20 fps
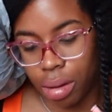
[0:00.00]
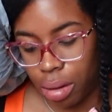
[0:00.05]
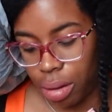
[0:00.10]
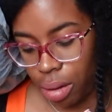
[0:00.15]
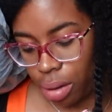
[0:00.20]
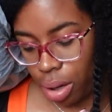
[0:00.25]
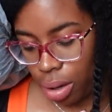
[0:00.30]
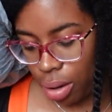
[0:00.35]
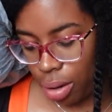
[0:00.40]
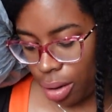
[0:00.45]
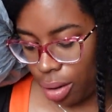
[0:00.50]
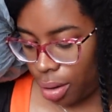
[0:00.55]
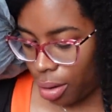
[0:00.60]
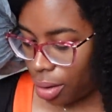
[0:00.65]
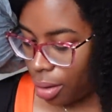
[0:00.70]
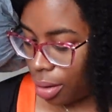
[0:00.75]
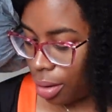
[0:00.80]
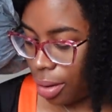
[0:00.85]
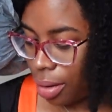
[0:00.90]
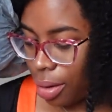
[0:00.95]

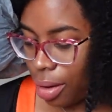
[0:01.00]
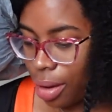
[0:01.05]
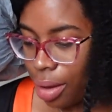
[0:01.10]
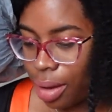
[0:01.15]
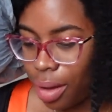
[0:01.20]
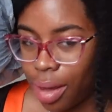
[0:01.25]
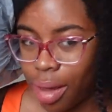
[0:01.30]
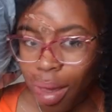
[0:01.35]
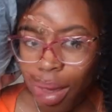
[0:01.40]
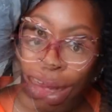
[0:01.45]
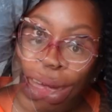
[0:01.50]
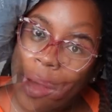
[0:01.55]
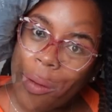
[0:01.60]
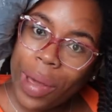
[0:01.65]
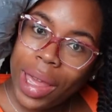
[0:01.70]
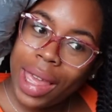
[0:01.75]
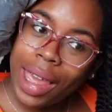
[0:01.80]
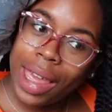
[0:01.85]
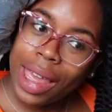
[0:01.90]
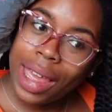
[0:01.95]
I'm gonna go
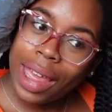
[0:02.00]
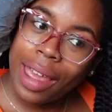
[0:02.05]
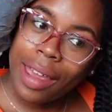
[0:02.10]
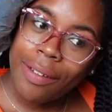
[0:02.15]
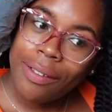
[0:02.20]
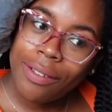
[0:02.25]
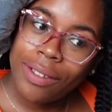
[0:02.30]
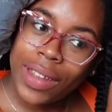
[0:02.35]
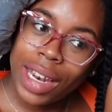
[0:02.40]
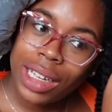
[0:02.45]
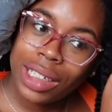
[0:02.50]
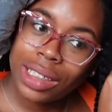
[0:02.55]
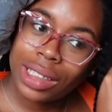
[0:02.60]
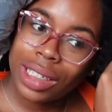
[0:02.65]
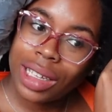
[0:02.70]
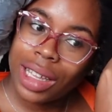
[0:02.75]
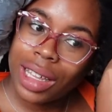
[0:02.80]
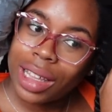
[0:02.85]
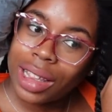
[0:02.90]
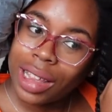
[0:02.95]
ahead and finish
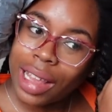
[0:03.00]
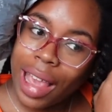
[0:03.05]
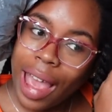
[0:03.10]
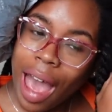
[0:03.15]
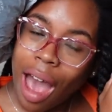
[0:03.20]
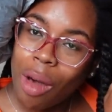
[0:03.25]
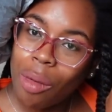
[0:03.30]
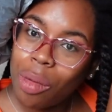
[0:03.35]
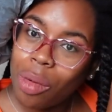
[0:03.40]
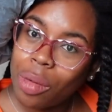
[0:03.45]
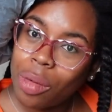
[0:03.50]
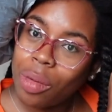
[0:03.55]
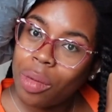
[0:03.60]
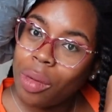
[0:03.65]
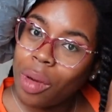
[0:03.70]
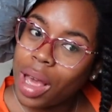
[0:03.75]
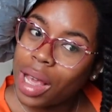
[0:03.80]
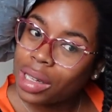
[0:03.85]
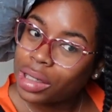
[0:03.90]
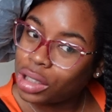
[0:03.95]
this, and I
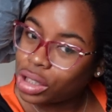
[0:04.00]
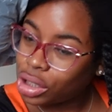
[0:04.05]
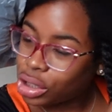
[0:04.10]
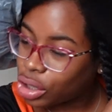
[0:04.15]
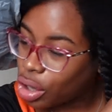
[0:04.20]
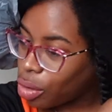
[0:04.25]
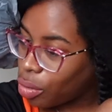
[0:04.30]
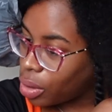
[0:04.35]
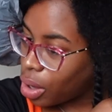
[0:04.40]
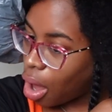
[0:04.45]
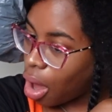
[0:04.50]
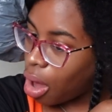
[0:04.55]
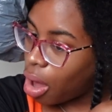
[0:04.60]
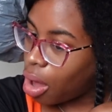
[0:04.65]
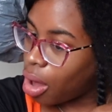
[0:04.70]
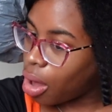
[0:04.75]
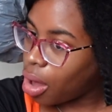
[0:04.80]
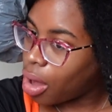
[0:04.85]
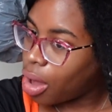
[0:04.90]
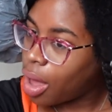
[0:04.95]
will show
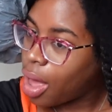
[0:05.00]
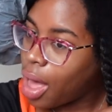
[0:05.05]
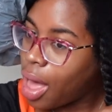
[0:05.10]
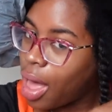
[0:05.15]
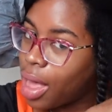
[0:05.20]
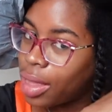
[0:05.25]
y'all